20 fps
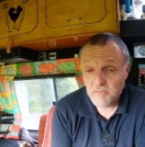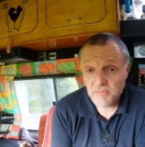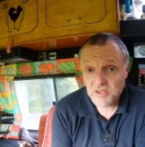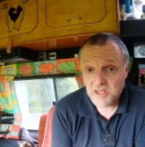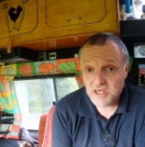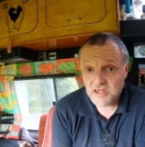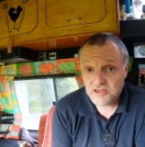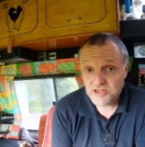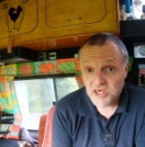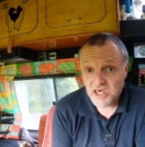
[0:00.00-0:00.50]

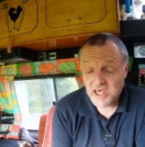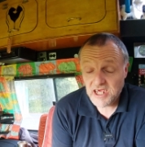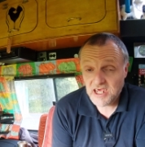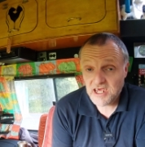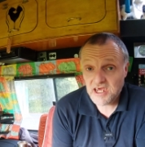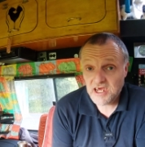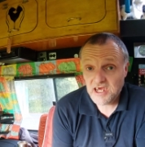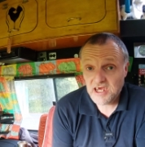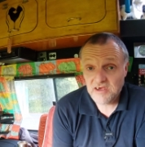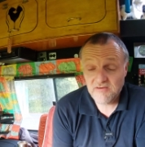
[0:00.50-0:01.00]
They
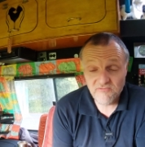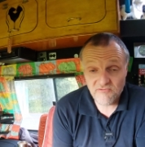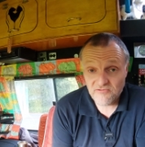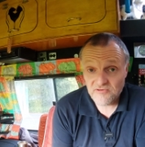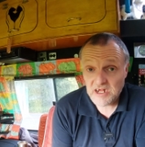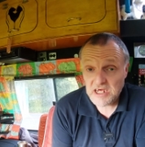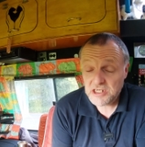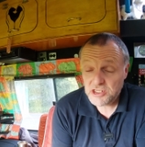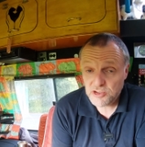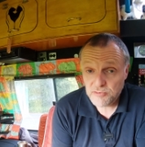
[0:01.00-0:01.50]
take
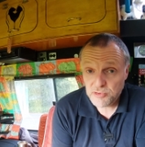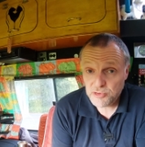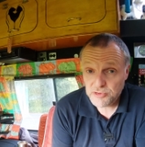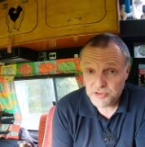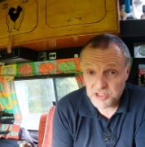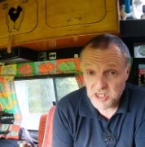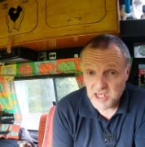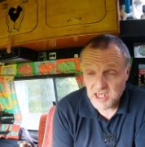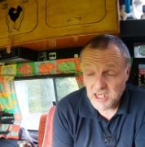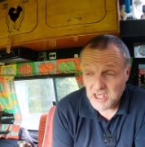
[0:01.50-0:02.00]

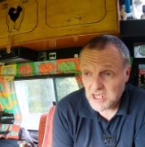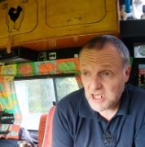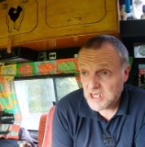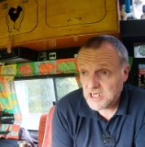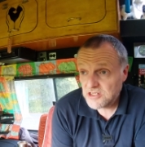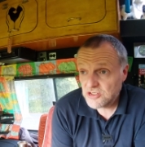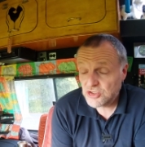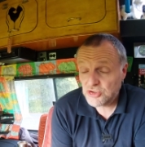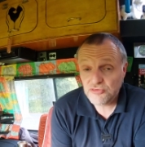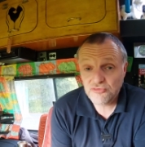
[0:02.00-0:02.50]
inflatable
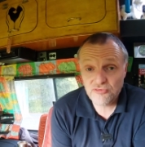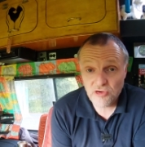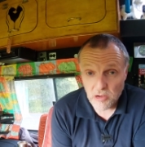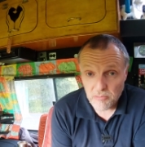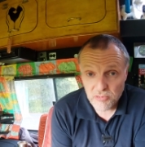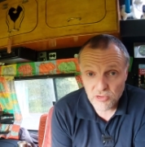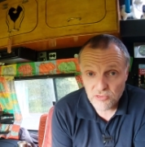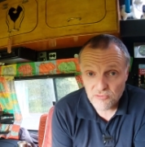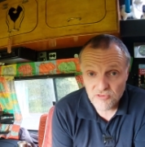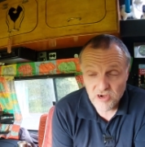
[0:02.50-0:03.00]
dinghies,
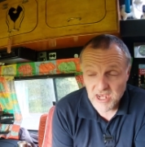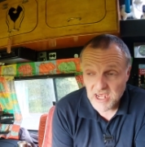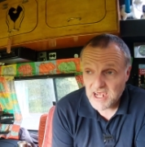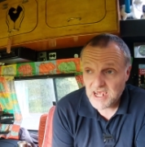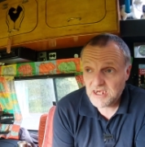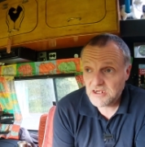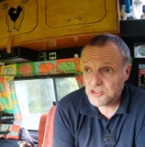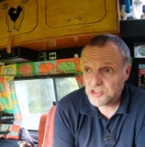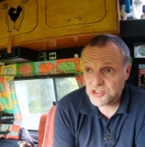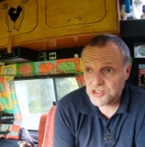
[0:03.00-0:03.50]
rubber
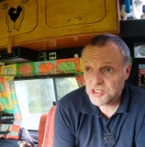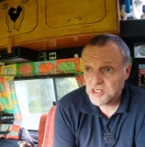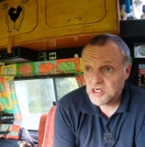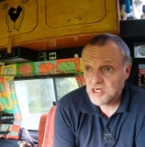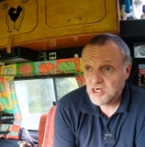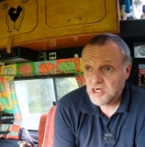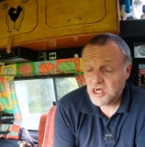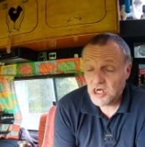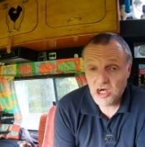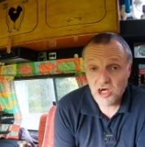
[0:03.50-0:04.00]
rings,
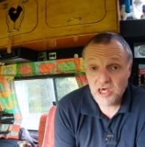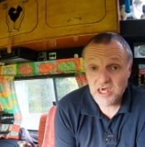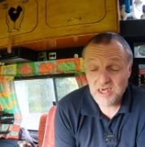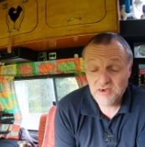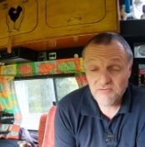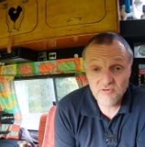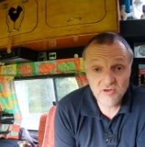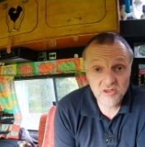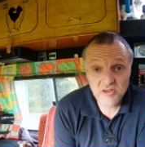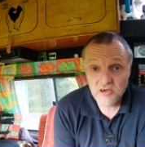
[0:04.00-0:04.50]

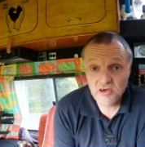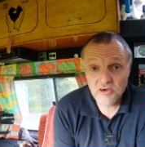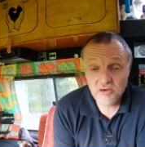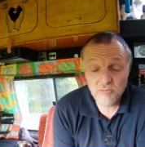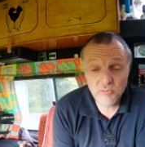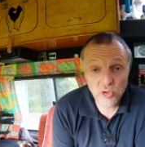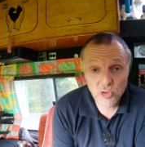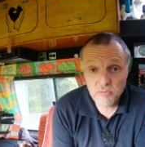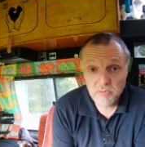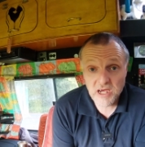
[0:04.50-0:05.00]

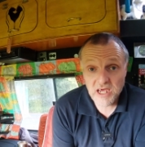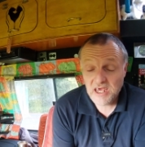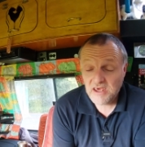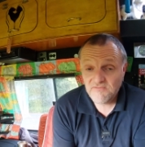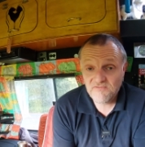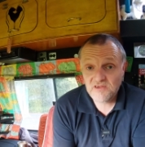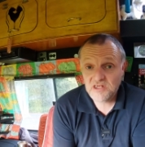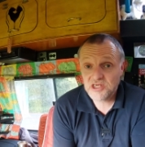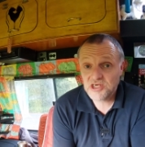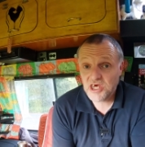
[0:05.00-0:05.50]
you may
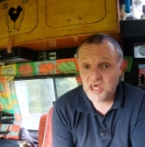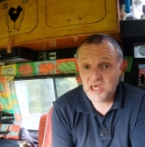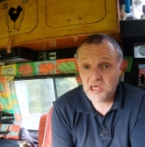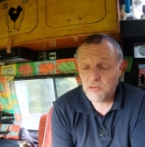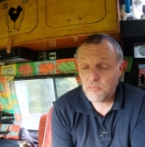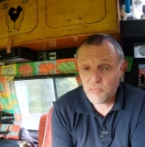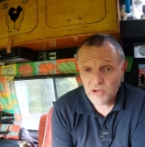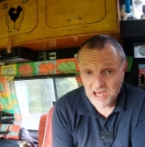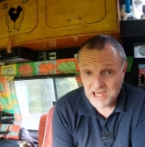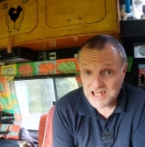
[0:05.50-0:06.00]
even take
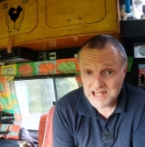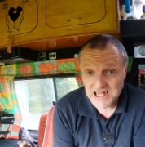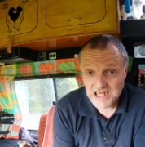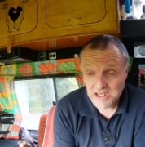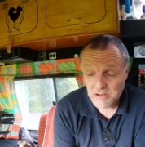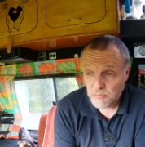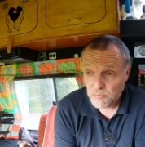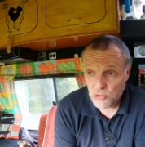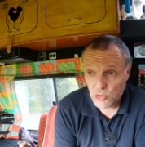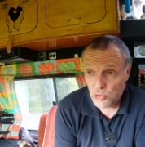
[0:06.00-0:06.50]
a
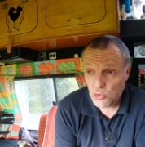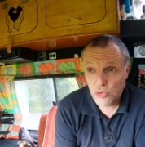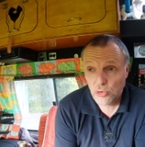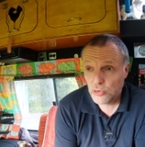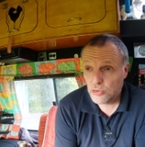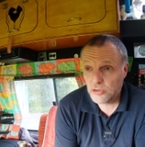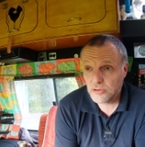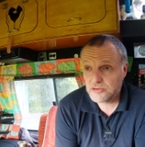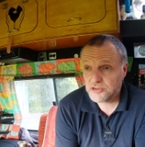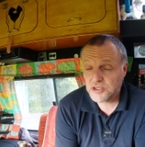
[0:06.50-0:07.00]
paddling
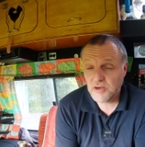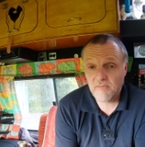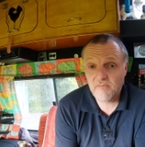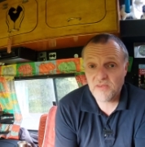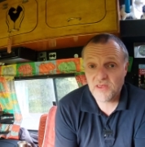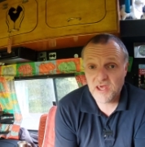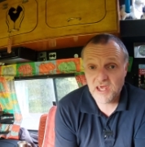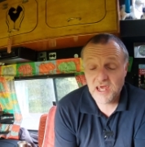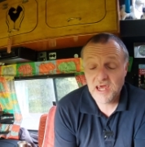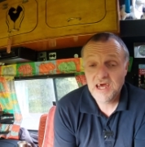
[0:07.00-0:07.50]
pool or
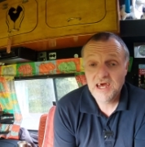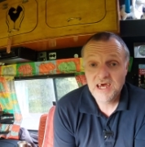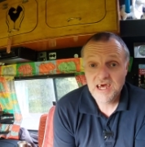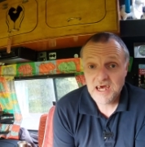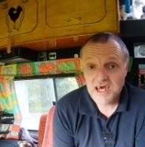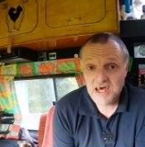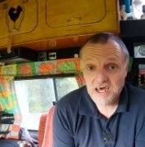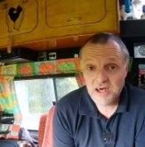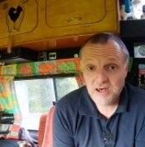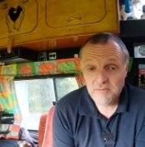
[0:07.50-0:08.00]
something.
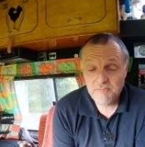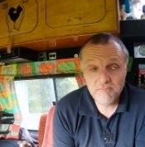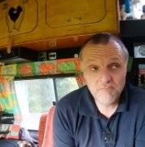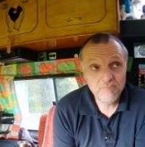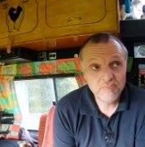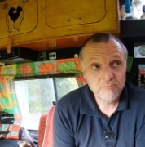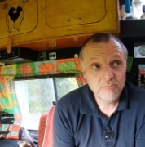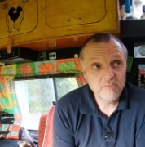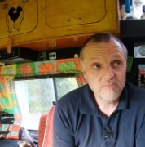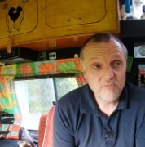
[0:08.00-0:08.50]

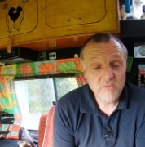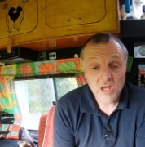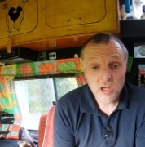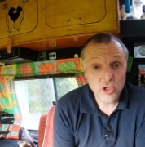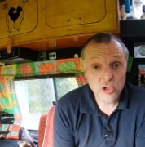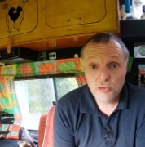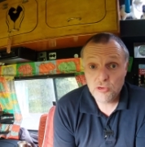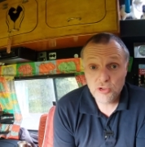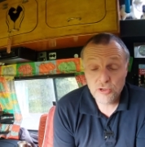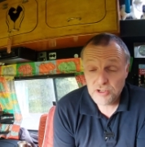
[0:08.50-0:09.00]

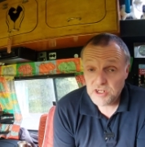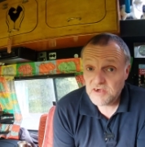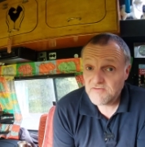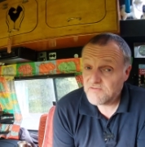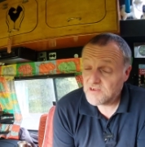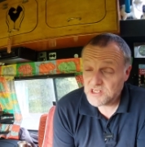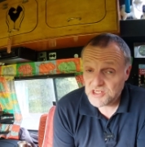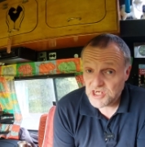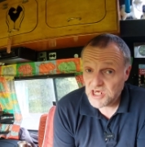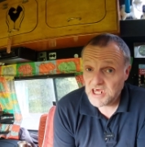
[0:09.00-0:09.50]
You could
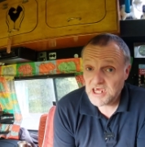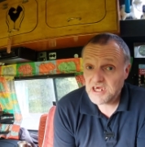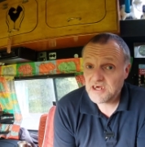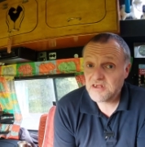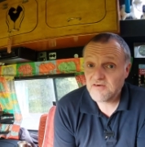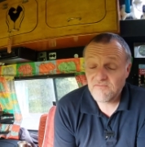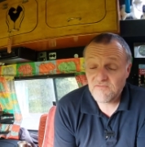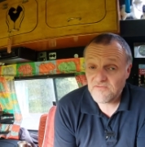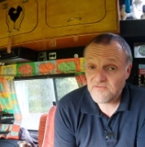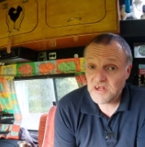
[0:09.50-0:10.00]
even take an
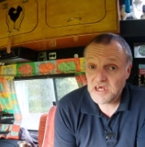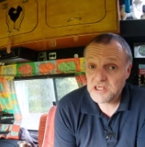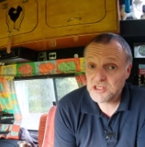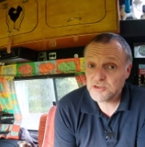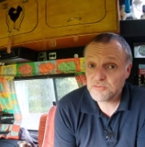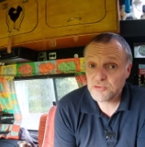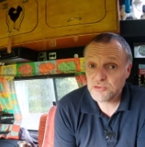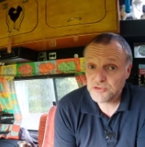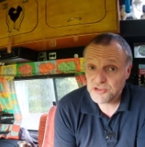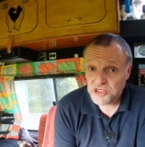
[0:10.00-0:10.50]

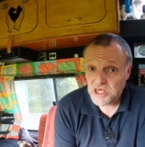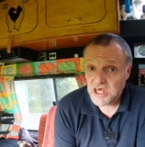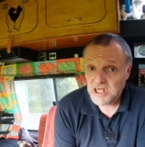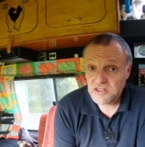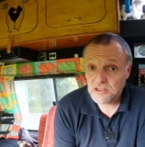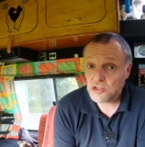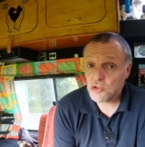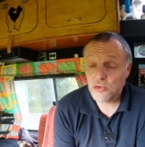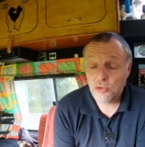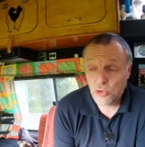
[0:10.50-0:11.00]
inflatable
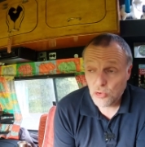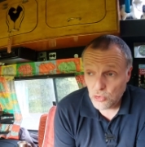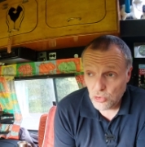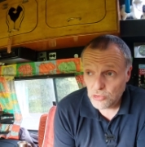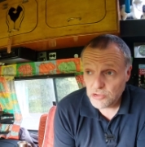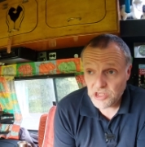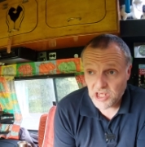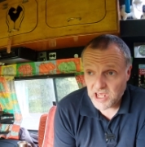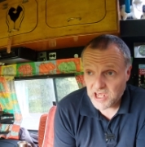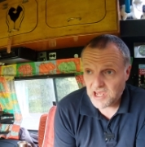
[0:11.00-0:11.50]
tent or
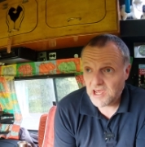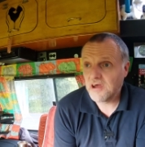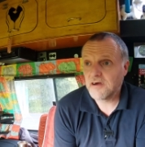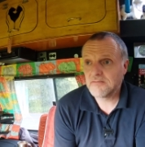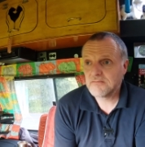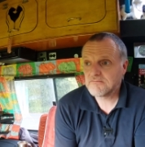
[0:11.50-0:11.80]
awning.